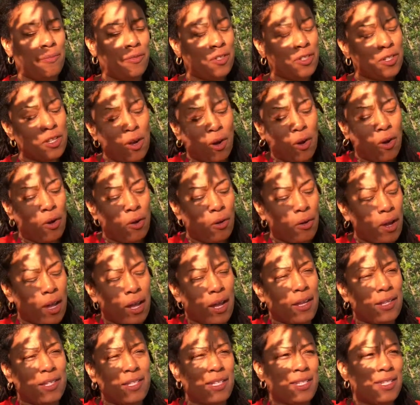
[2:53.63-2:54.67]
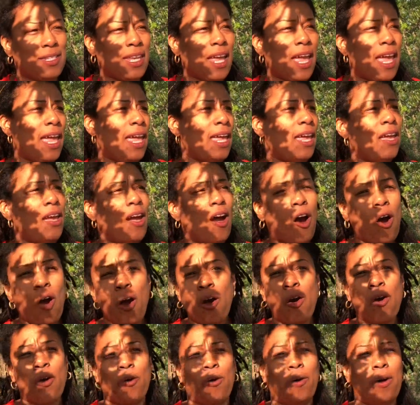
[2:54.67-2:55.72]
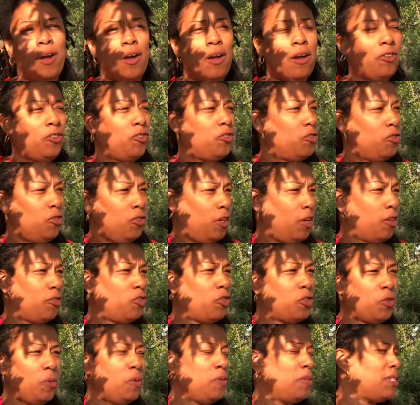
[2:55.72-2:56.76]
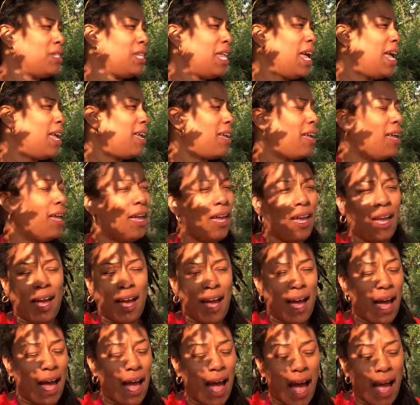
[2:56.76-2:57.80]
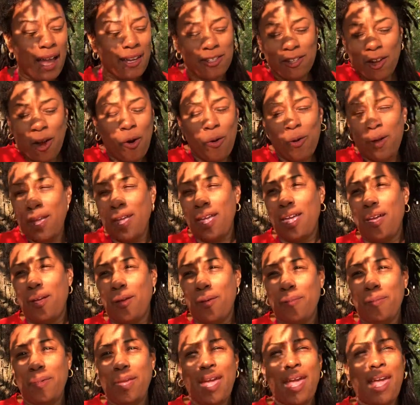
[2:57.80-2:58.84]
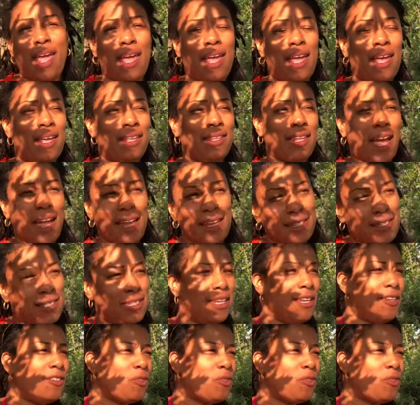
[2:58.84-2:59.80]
So to say, oh, True Slang, I know him and I see